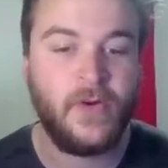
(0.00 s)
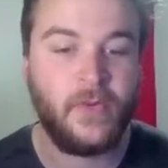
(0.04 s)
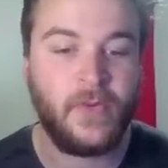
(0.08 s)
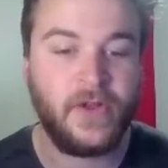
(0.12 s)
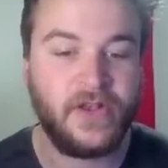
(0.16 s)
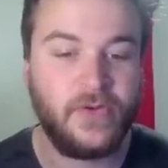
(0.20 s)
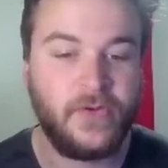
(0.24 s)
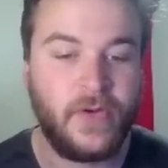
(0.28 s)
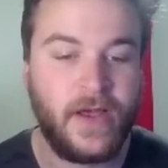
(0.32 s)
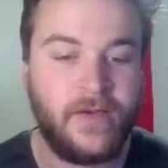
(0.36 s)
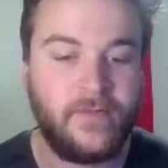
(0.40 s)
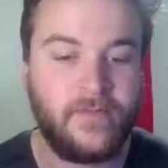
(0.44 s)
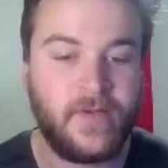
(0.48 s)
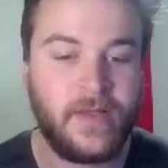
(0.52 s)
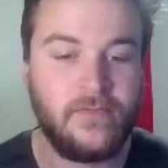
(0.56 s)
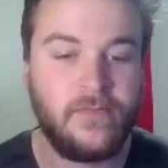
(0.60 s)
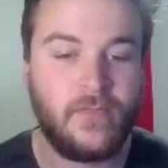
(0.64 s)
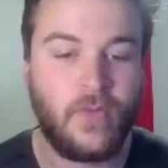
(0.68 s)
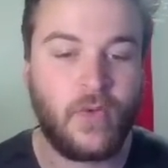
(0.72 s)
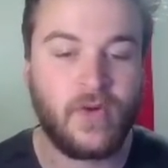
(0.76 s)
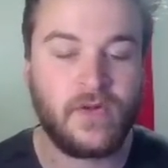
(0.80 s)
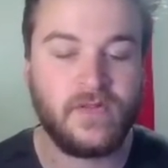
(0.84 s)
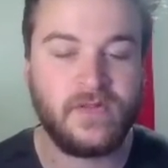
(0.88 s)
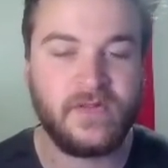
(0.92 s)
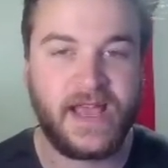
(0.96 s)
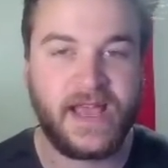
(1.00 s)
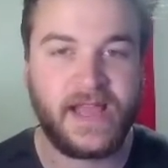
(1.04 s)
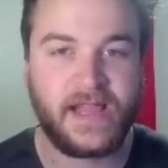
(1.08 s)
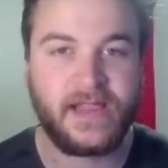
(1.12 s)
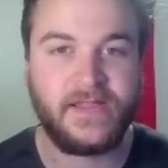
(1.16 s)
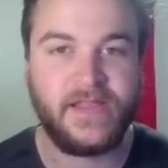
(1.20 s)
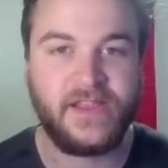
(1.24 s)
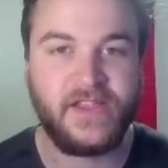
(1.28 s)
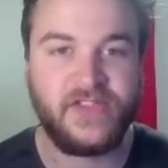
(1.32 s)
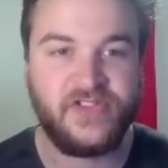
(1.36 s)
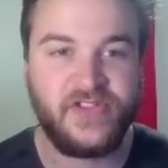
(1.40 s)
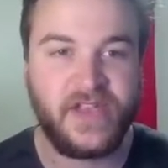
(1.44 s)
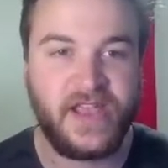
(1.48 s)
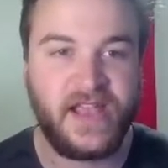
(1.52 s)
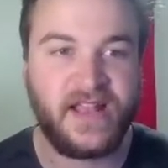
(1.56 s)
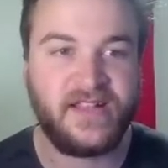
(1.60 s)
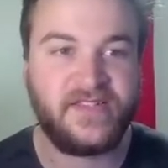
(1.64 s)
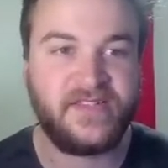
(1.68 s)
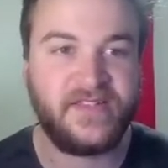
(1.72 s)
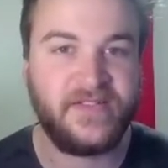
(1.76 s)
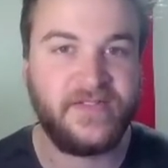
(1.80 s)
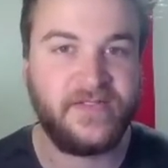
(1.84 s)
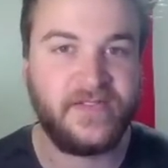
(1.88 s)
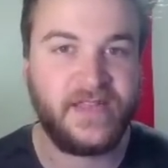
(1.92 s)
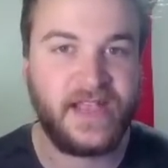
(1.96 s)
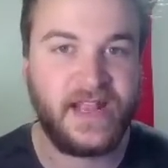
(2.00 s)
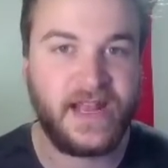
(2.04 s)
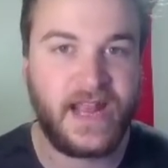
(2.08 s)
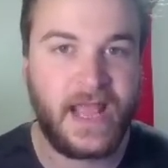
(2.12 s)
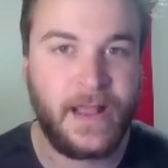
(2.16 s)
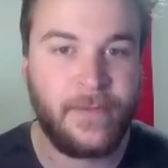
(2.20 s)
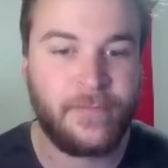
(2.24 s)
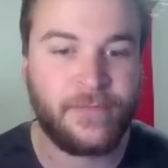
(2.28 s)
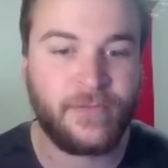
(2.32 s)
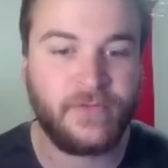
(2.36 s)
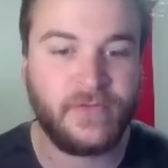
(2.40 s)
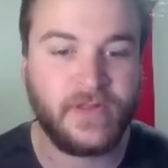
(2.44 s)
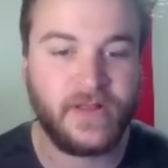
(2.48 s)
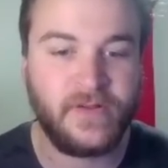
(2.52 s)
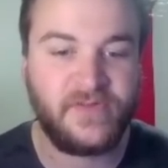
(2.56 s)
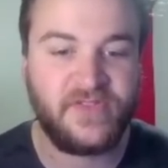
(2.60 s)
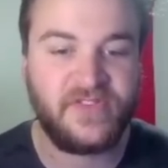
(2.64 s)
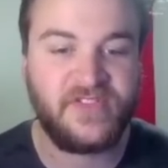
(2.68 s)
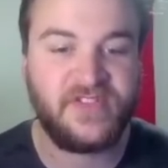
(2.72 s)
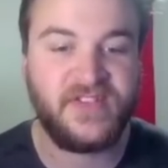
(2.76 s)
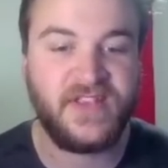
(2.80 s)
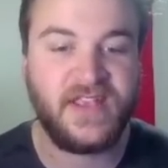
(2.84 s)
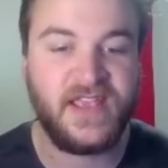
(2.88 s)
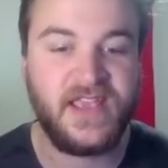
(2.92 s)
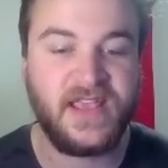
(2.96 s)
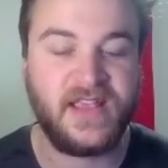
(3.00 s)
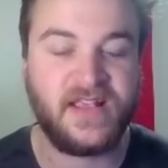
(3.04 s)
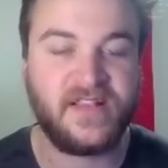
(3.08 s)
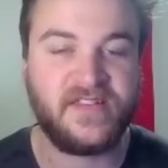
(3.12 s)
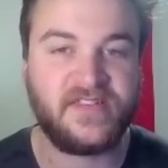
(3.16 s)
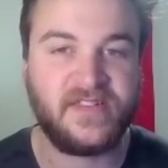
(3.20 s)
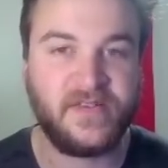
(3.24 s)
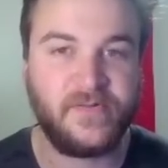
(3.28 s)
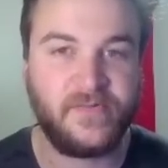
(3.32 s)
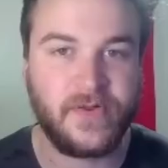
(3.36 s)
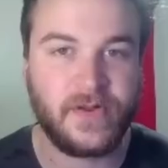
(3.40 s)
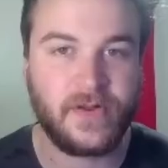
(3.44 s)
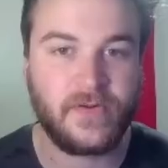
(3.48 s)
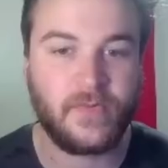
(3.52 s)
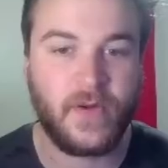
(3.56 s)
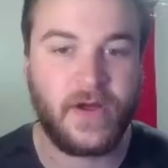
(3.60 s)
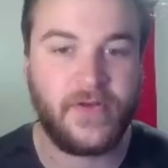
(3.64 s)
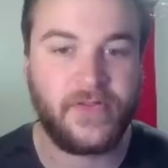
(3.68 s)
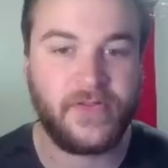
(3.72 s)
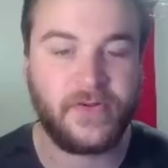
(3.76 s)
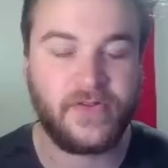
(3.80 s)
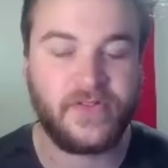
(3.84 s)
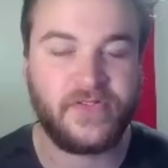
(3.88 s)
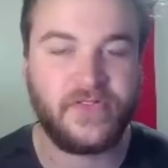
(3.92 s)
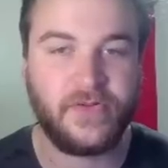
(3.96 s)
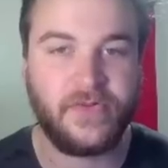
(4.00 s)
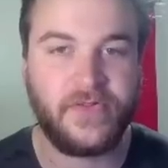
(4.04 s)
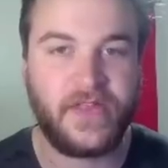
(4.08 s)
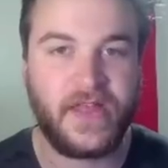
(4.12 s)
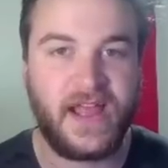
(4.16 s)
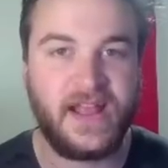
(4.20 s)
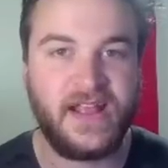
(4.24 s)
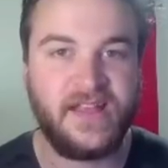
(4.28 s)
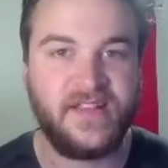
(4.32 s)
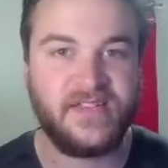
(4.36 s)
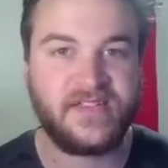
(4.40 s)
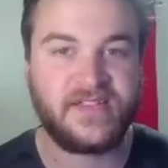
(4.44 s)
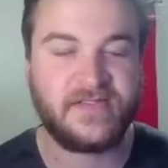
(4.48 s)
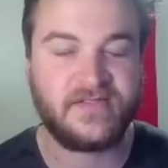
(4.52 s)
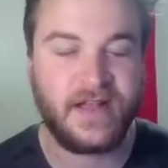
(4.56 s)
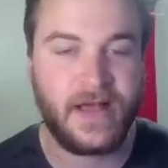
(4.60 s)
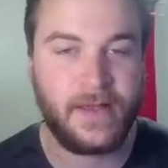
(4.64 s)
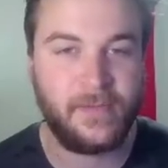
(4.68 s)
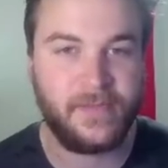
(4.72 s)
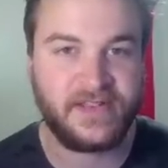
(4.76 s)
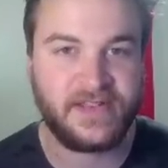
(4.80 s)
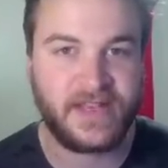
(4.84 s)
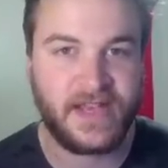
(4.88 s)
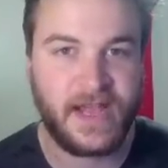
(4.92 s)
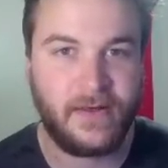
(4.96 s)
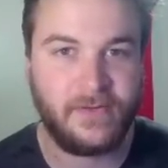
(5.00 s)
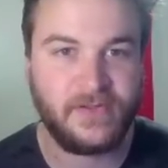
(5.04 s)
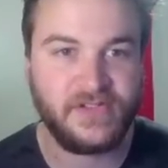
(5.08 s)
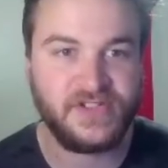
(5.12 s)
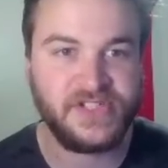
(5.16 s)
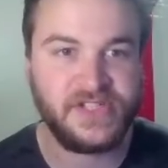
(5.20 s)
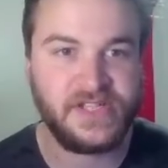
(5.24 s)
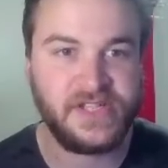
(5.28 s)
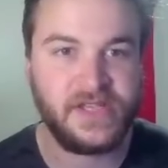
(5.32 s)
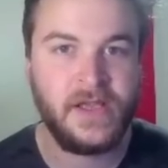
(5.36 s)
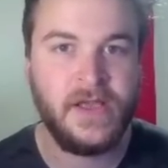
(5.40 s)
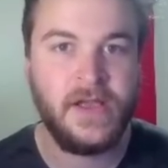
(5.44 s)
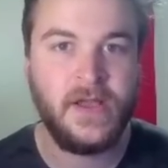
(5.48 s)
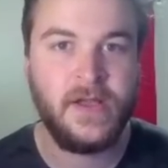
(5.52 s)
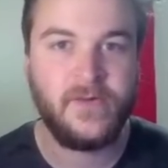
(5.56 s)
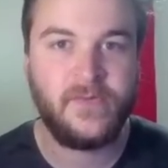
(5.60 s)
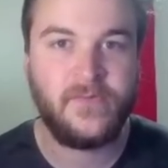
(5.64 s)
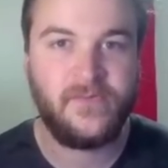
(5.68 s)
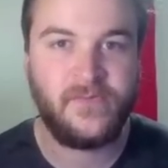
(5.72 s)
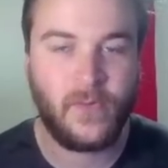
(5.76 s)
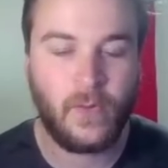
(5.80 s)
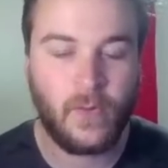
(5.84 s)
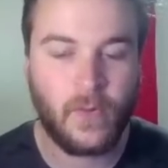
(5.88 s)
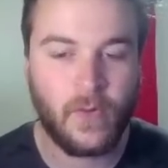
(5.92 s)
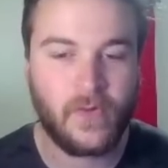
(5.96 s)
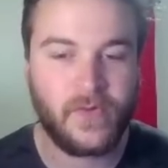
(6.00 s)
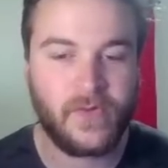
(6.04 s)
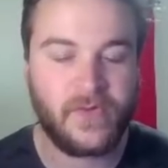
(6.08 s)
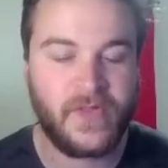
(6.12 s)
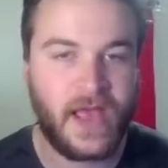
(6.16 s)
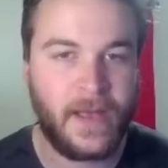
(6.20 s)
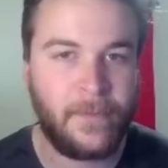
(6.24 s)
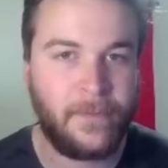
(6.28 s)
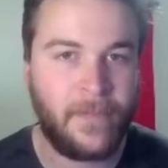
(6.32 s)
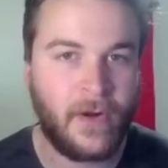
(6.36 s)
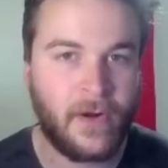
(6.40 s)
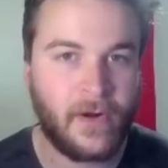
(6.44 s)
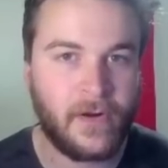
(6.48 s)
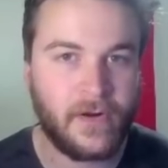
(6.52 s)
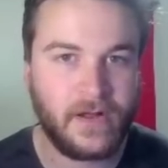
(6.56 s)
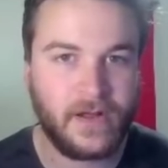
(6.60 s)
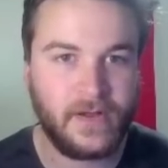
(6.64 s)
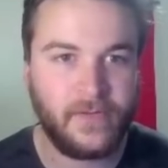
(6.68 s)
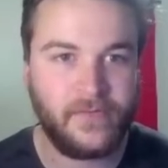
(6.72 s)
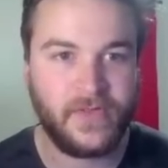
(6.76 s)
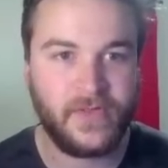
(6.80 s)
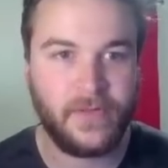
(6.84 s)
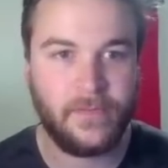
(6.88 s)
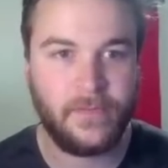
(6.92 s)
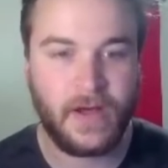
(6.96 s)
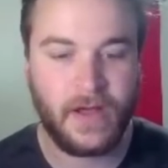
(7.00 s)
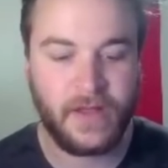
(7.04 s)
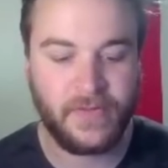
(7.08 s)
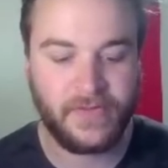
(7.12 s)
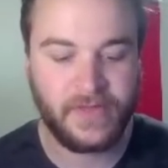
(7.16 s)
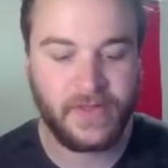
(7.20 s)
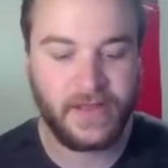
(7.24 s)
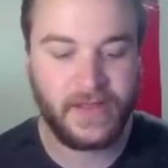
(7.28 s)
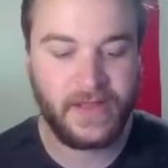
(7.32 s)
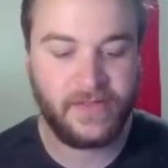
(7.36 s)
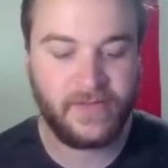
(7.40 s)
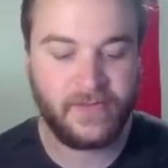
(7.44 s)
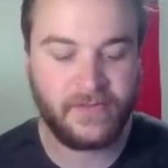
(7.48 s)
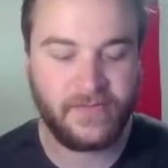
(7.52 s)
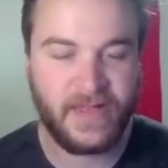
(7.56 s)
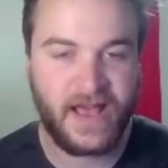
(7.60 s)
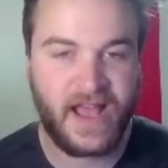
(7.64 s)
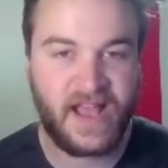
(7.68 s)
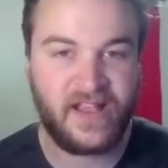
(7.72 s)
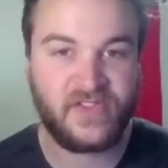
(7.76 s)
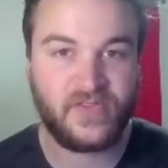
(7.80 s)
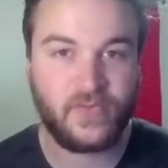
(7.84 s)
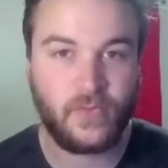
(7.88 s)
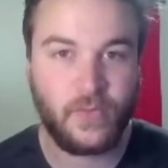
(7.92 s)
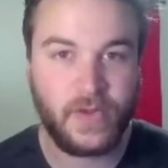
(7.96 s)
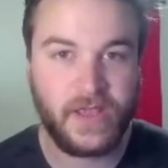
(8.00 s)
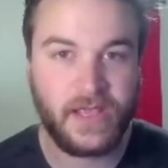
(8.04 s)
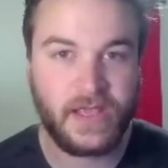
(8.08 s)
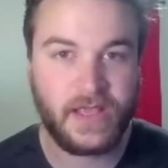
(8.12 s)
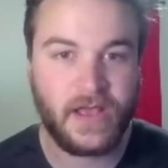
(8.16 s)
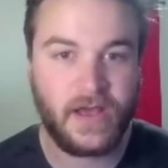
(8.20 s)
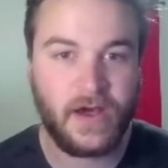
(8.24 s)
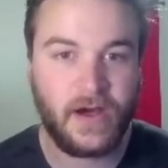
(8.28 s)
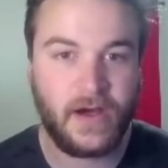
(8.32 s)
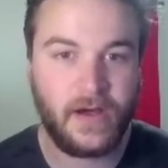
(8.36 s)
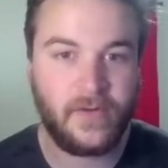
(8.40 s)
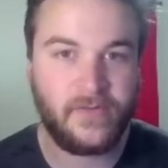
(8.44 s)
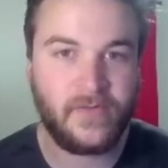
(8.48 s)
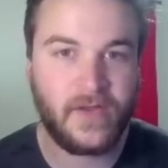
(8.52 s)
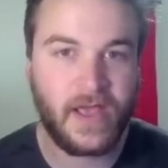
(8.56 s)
we do have a more likely chance in late April of seeing severe weather. So that is climatology for that part of the month in the last week of